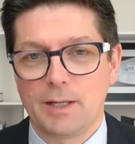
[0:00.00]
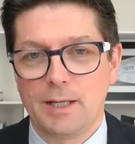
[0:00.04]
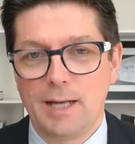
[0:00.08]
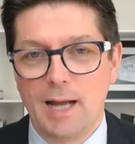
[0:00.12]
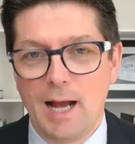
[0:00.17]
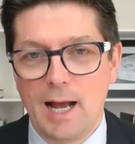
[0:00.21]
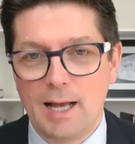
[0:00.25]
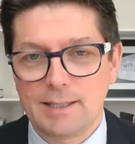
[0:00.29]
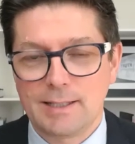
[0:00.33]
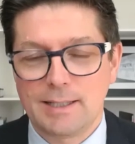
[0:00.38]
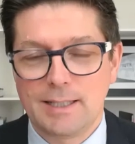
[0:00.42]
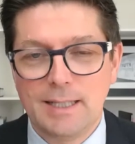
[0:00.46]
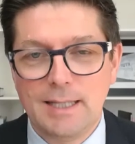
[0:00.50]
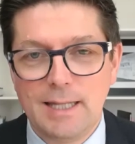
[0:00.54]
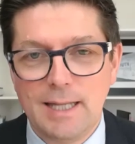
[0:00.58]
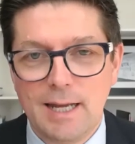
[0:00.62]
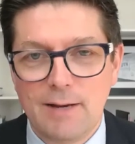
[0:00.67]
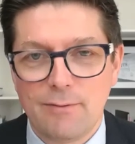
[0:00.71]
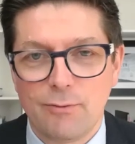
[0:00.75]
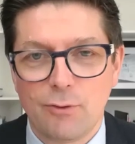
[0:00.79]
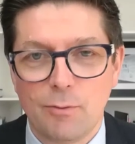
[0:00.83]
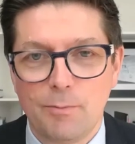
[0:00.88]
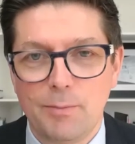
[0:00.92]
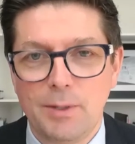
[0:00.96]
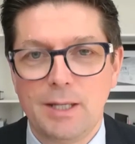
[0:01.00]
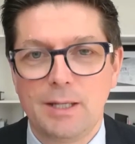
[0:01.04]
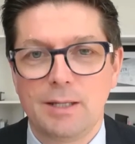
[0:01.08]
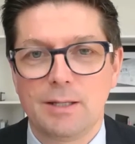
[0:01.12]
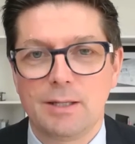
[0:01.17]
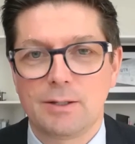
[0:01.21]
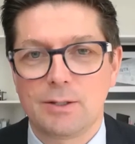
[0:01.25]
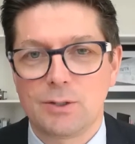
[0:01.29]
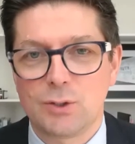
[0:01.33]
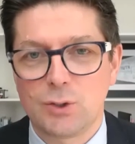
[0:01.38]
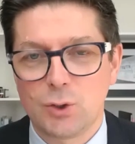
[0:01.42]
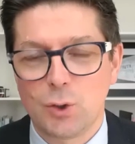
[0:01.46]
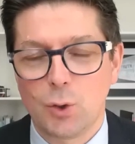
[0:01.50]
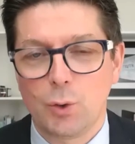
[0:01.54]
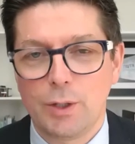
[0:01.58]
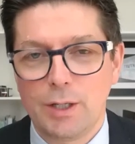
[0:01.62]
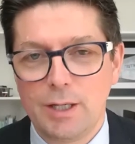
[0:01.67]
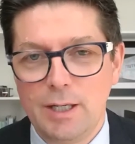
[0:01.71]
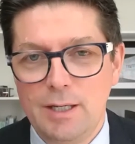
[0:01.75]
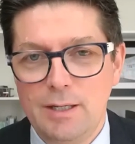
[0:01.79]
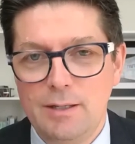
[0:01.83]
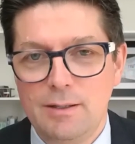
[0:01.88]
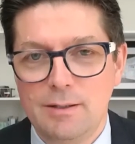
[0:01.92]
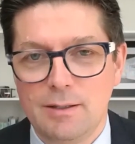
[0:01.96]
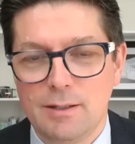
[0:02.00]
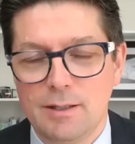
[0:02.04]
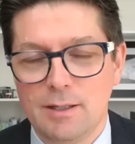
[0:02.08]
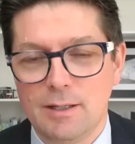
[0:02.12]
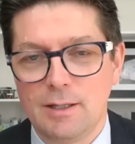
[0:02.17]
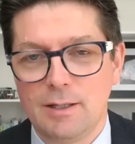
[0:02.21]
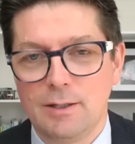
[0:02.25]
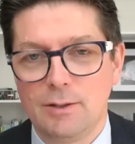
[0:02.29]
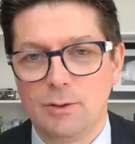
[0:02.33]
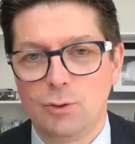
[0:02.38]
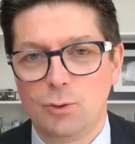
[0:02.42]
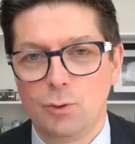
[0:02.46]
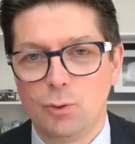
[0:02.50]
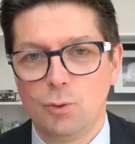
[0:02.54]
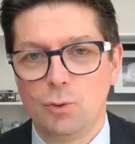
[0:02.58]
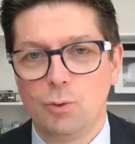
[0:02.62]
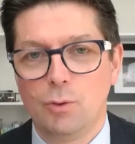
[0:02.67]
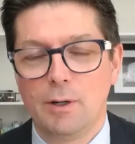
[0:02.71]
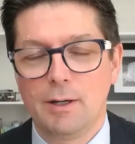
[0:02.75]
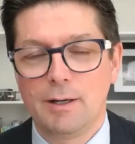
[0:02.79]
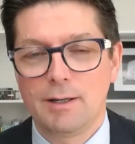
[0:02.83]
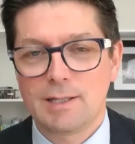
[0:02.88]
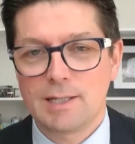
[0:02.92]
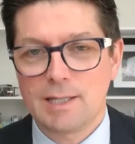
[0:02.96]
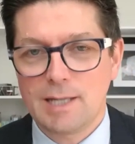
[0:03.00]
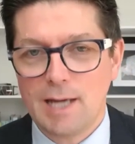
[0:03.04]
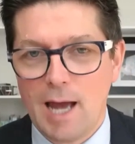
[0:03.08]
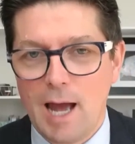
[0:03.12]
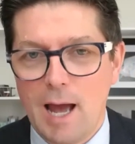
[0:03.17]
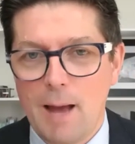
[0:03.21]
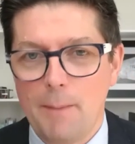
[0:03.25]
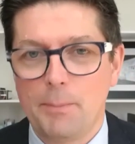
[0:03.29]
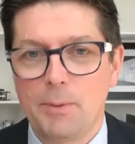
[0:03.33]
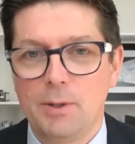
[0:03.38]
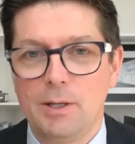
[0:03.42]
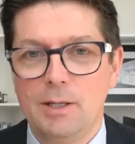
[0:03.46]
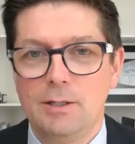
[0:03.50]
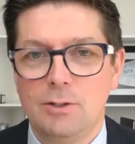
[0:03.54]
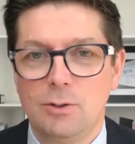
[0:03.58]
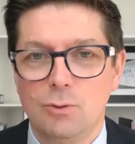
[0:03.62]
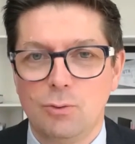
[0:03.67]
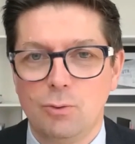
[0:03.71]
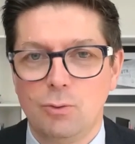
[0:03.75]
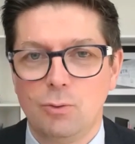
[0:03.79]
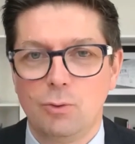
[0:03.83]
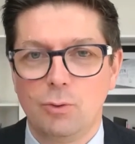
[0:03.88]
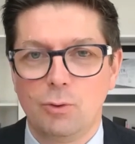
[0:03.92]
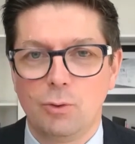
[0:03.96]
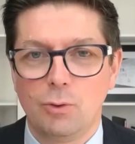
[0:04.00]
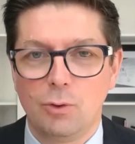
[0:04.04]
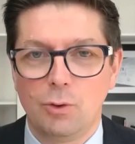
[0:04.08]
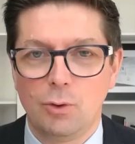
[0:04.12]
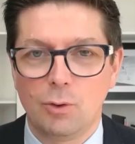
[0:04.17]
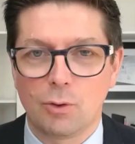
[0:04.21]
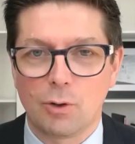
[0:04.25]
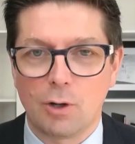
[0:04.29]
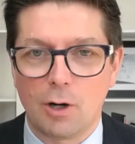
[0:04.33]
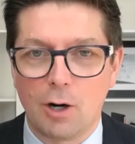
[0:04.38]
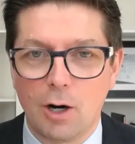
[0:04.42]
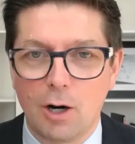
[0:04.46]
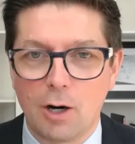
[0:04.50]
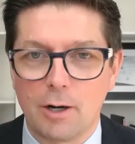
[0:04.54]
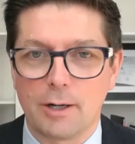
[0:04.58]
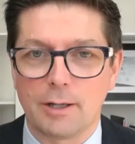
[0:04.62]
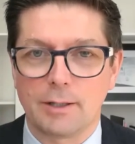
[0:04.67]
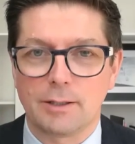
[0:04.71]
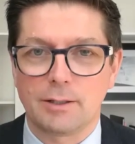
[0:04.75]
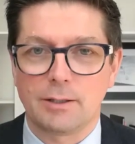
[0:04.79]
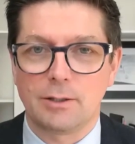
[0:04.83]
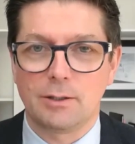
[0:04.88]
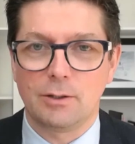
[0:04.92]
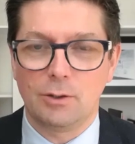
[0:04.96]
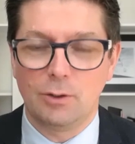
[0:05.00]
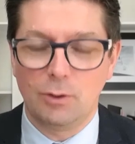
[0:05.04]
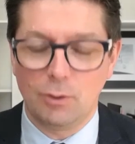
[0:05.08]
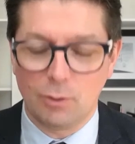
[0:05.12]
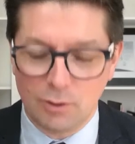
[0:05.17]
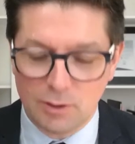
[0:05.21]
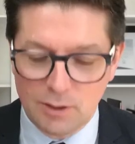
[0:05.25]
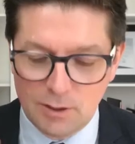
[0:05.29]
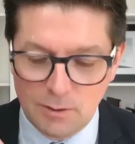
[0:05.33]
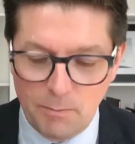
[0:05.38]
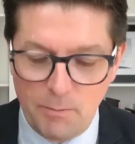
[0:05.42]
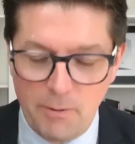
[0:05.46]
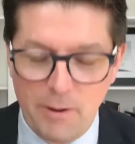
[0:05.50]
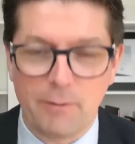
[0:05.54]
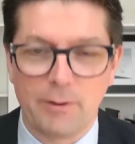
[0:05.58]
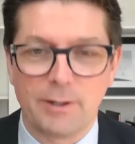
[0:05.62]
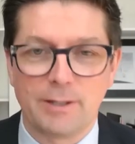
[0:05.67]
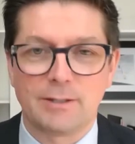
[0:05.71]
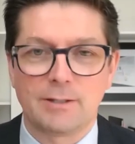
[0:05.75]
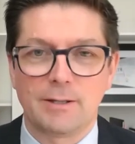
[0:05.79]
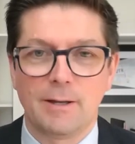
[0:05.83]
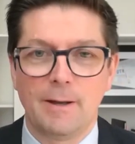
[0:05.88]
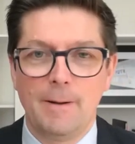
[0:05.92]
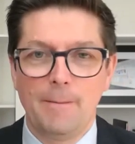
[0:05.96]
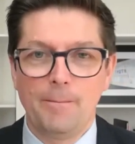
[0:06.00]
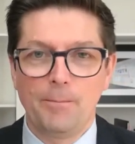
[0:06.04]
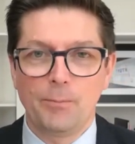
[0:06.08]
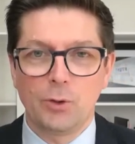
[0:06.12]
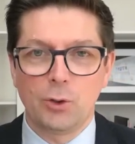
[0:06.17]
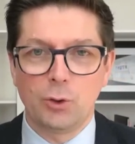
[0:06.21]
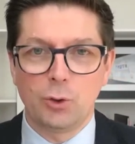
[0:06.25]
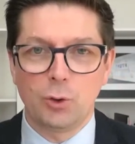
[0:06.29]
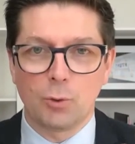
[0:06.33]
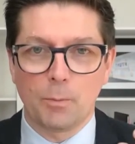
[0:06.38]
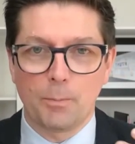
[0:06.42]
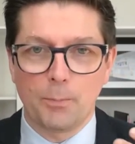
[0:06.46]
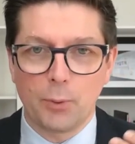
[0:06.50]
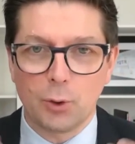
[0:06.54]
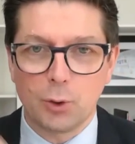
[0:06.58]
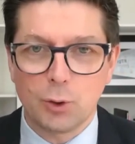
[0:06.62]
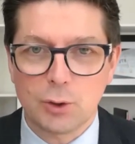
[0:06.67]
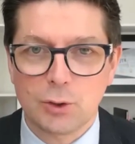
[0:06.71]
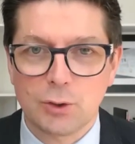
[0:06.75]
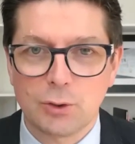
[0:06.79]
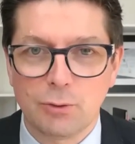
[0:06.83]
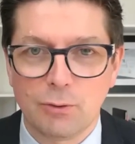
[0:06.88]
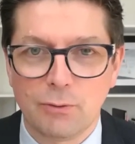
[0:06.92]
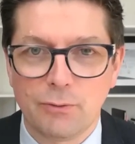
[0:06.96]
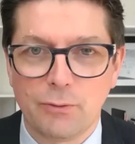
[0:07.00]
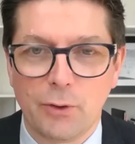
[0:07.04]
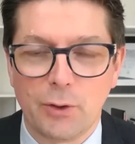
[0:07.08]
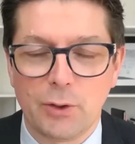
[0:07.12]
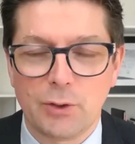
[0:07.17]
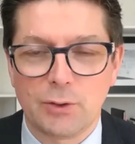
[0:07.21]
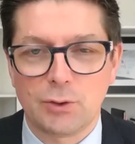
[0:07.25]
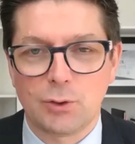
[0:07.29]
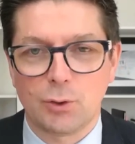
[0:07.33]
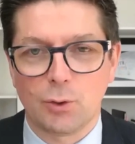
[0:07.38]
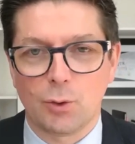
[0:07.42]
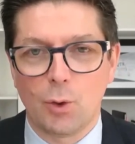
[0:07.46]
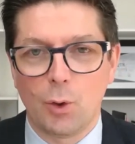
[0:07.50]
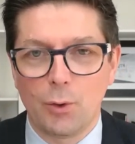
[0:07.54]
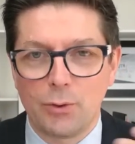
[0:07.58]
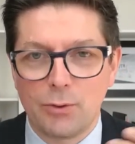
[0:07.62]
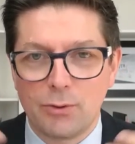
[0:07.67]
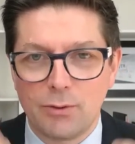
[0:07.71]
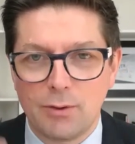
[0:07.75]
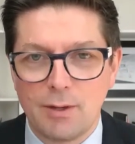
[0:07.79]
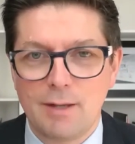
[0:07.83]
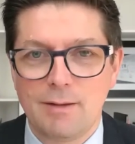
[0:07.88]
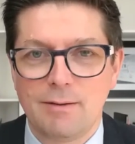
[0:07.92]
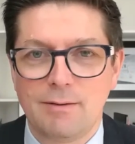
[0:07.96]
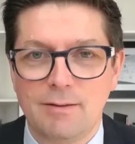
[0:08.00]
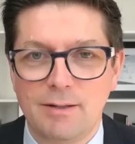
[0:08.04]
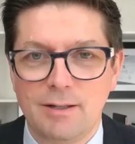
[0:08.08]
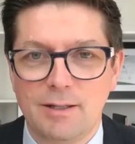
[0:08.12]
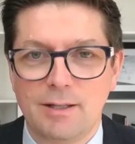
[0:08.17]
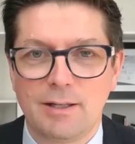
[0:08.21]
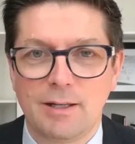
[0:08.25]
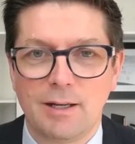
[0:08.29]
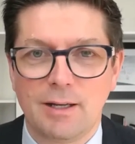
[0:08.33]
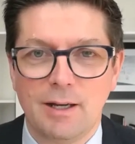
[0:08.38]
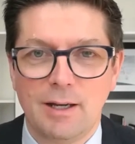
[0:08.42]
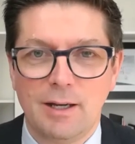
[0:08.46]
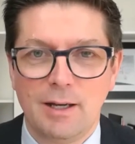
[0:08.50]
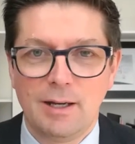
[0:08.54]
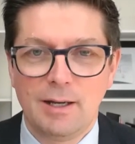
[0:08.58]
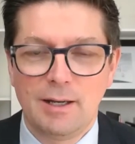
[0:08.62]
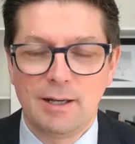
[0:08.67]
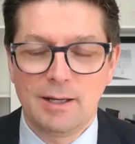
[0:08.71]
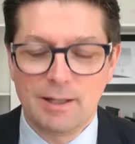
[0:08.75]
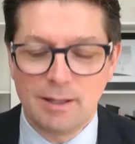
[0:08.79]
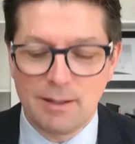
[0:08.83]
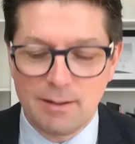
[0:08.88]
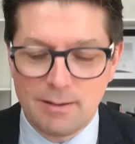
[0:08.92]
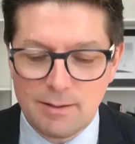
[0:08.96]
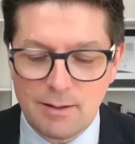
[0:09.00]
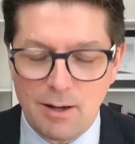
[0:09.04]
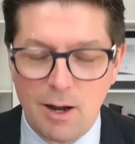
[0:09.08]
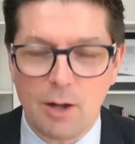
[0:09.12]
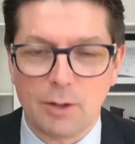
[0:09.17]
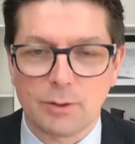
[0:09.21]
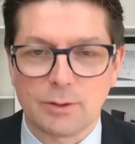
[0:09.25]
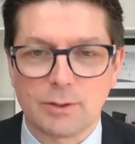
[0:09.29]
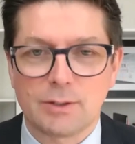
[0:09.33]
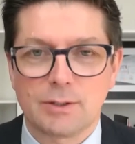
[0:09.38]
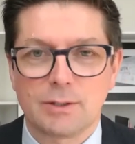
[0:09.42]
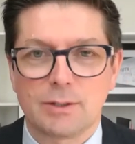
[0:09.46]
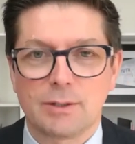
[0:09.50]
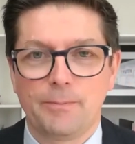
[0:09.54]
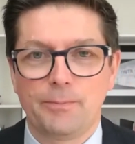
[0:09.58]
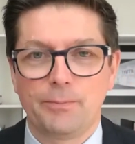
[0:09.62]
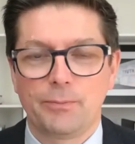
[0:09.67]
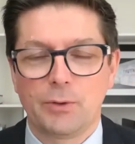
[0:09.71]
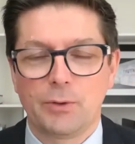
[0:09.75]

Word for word: it has never been so easy to tap into your heart, your spirits, your personal voice, your authentic thoughts